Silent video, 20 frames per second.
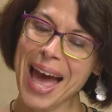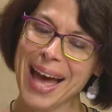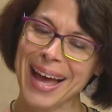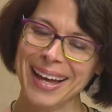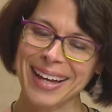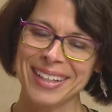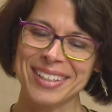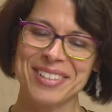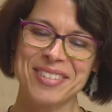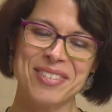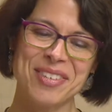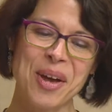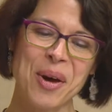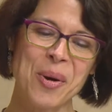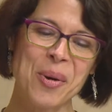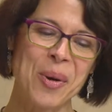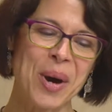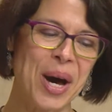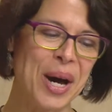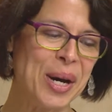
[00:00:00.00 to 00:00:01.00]
Yeah.
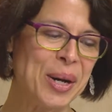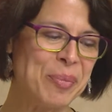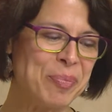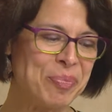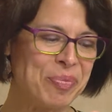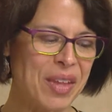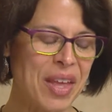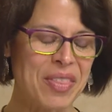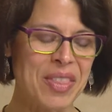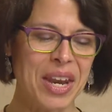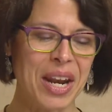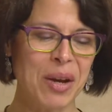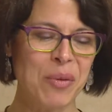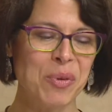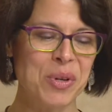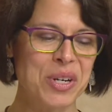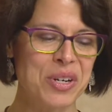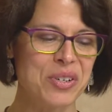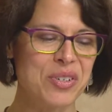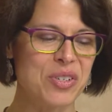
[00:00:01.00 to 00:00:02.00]
So um, then I
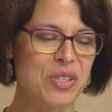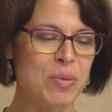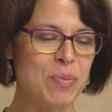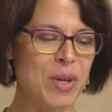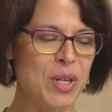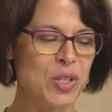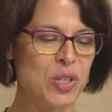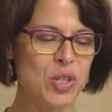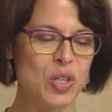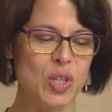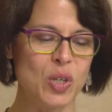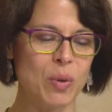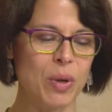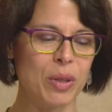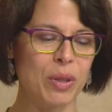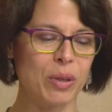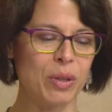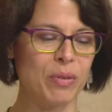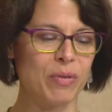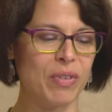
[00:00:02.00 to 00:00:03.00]
wanted to just mention two
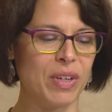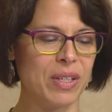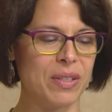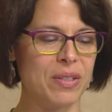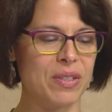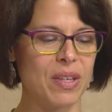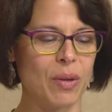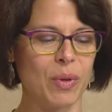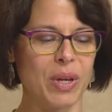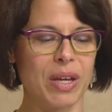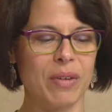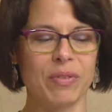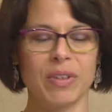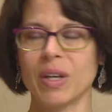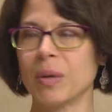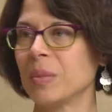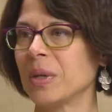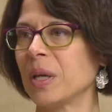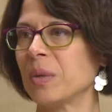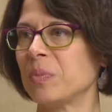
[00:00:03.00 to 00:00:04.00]
other events that we have
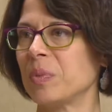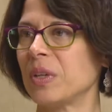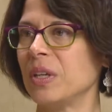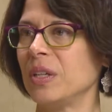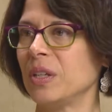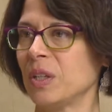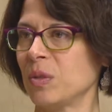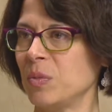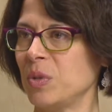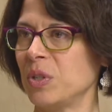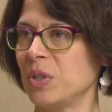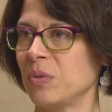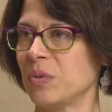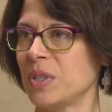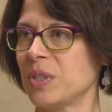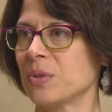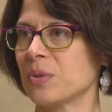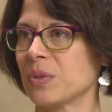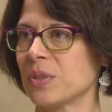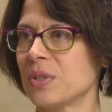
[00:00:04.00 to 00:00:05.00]
coming up in community oh,
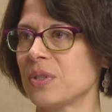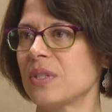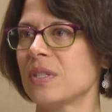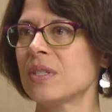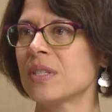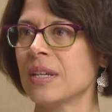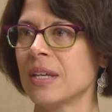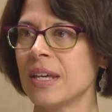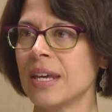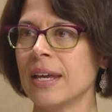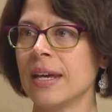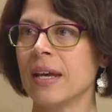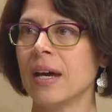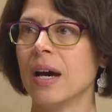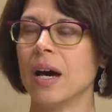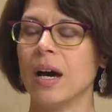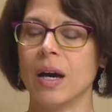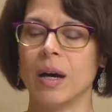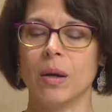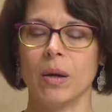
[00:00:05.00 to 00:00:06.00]
resources.
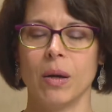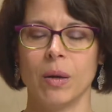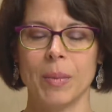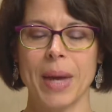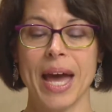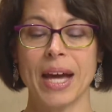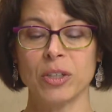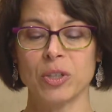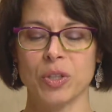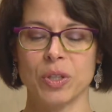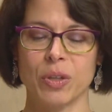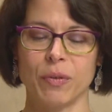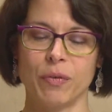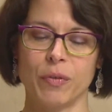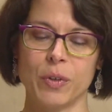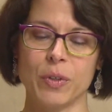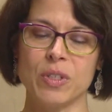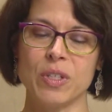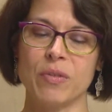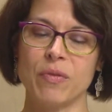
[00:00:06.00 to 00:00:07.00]
Oh, um, actually, the
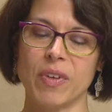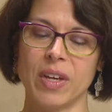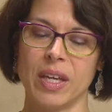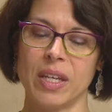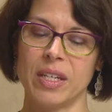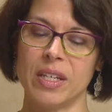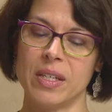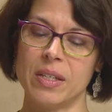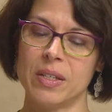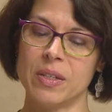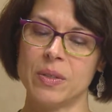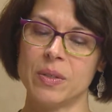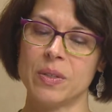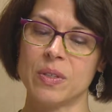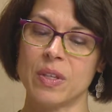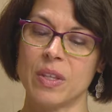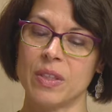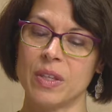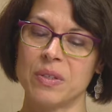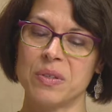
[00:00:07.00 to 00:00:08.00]
first event
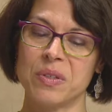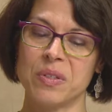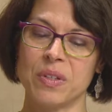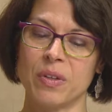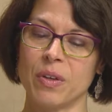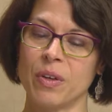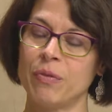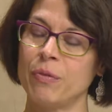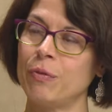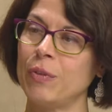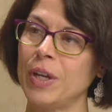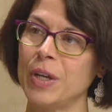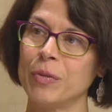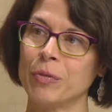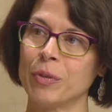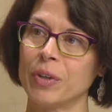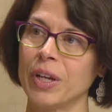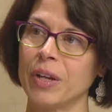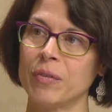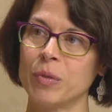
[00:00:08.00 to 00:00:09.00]
is this is a
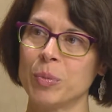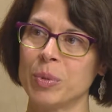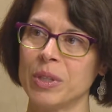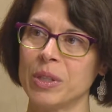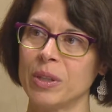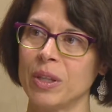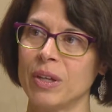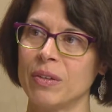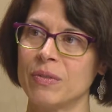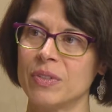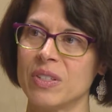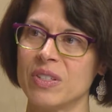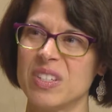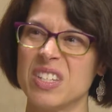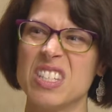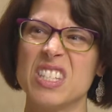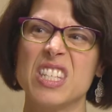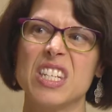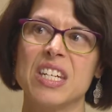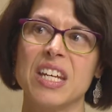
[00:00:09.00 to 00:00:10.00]
favorite. Everybody loves
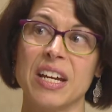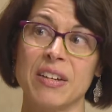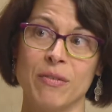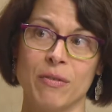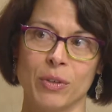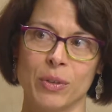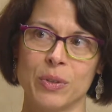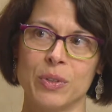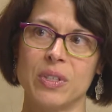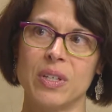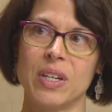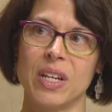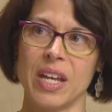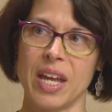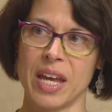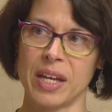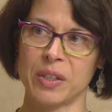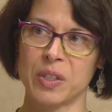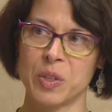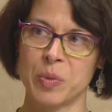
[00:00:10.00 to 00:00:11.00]
this. It's the
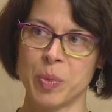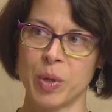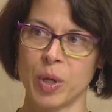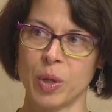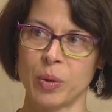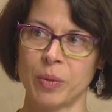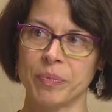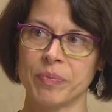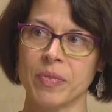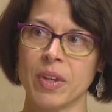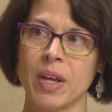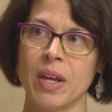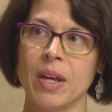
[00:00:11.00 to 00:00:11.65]
Diversity Expo